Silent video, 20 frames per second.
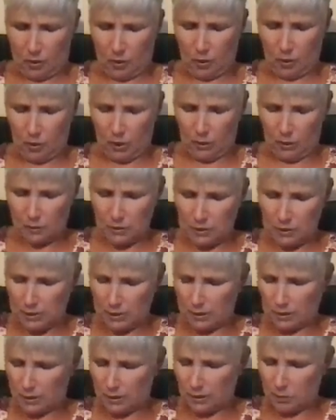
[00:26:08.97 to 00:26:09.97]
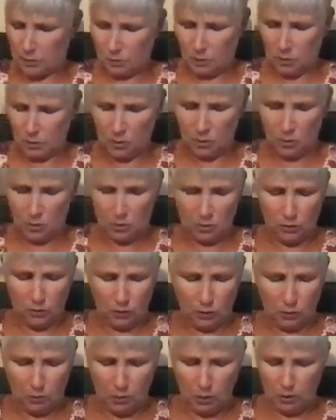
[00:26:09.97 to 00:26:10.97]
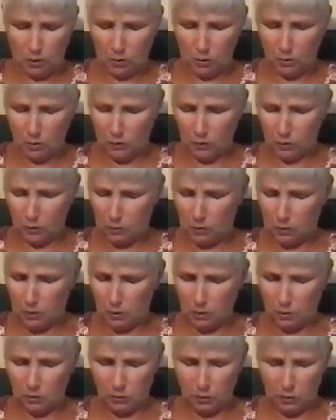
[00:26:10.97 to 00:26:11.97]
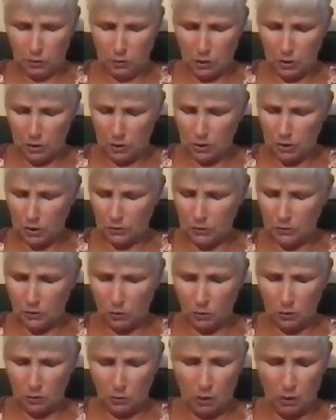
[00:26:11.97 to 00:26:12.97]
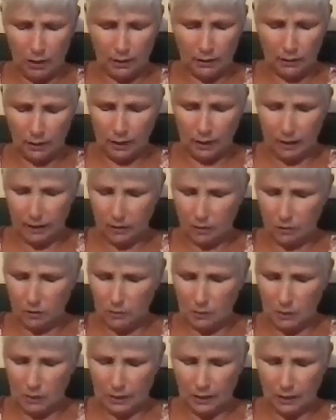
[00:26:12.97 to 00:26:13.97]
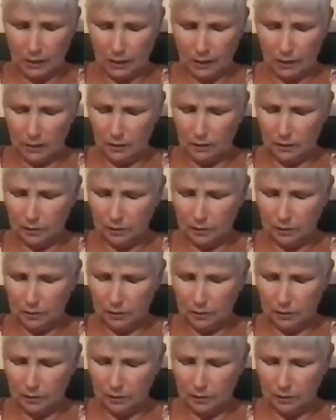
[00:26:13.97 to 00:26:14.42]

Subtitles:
I'm seeing this beautiful, beautiful, beautiful burst of white light over my head.